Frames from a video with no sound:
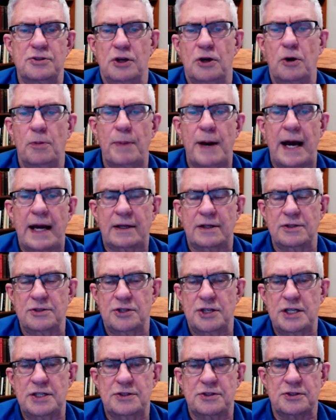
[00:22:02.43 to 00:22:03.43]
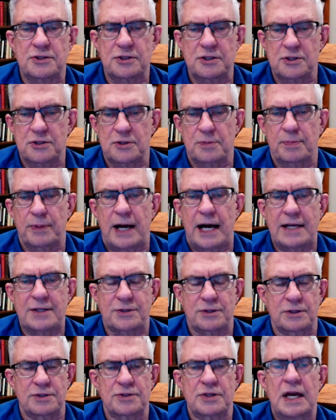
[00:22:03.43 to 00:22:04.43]
that go back to Jesus and his
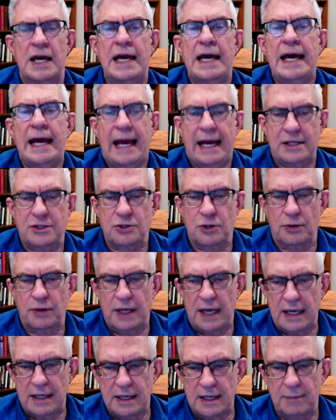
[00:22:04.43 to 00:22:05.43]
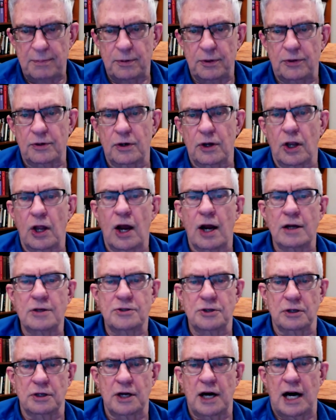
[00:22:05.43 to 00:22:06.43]
apostles. And so they end up with their
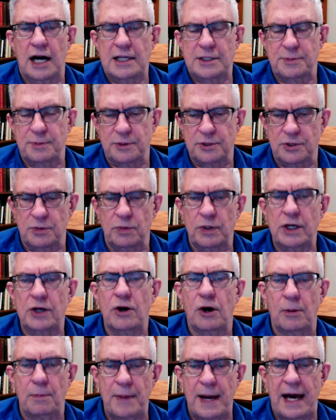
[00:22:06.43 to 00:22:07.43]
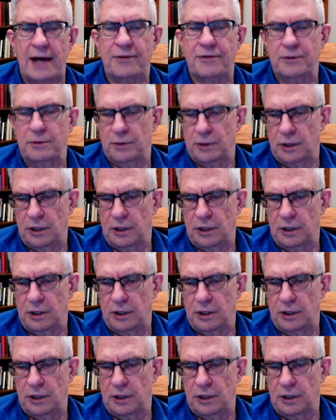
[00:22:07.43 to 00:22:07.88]
larger gospels that we call Matthew and